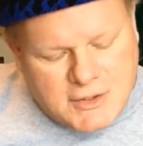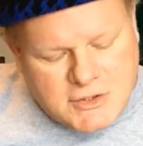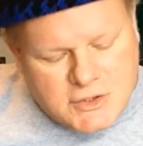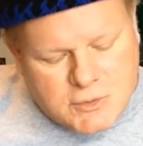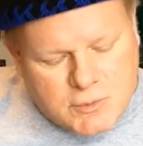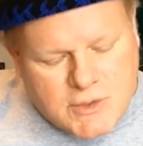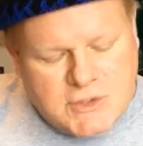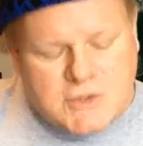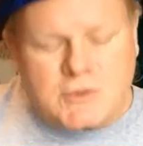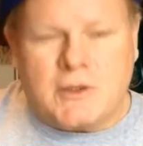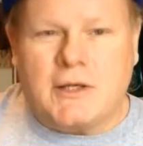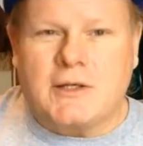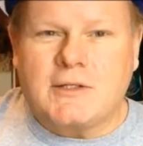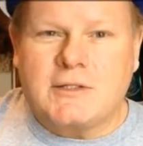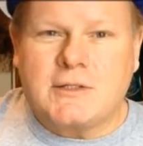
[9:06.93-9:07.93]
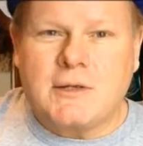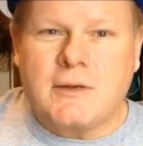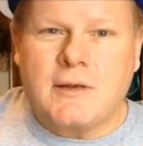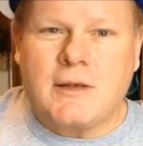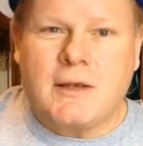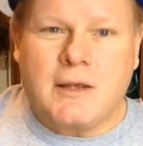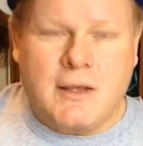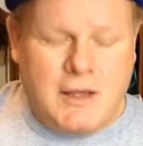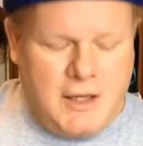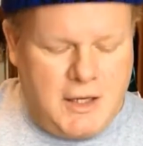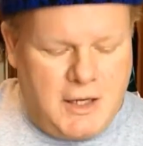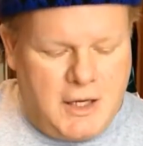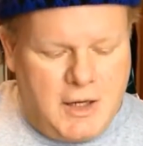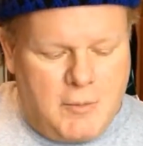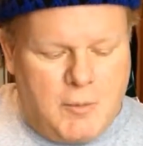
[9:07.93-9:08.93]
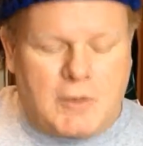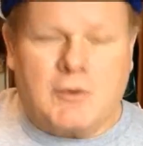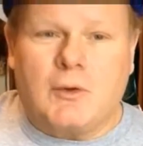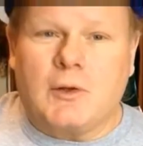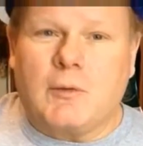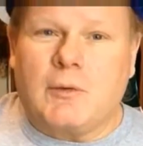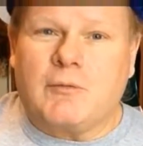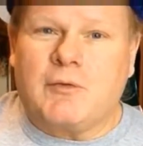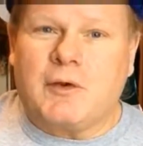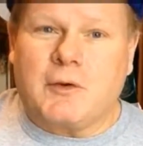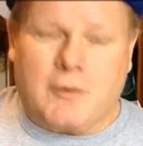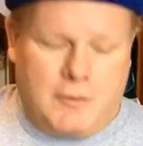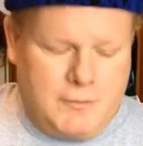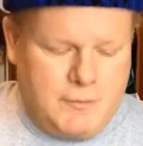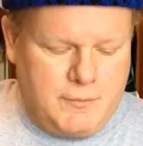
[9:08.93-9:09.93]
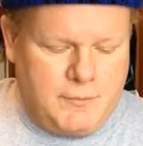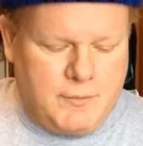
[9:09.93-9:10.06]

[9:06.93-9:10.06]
these 3 strings with only 1 finger.